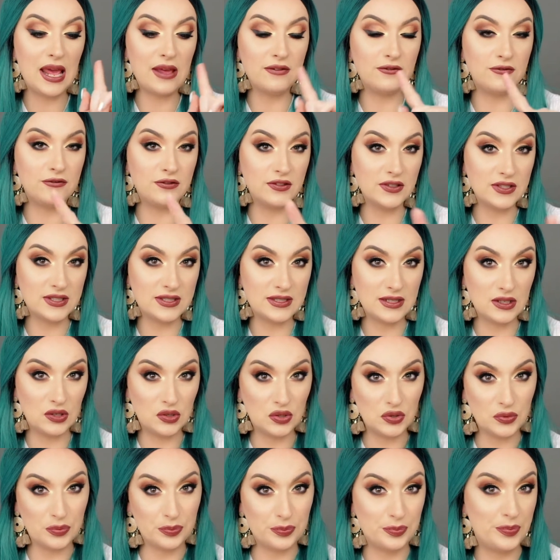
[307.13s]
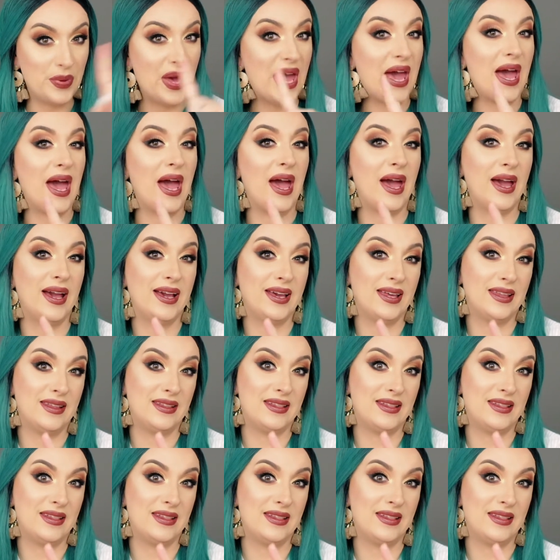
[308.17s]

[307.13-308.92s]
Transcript: every single bag,